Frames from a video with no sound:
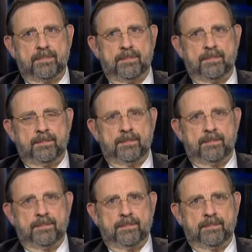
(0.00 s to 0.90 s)

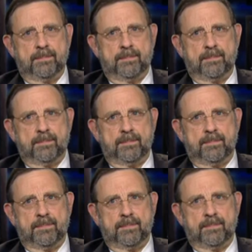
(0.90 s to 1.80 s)

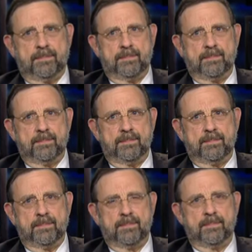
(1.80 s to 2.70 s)

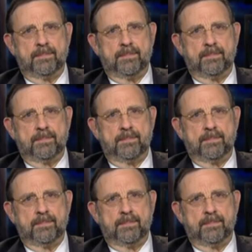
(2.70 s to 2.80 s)
This person isn't speaking.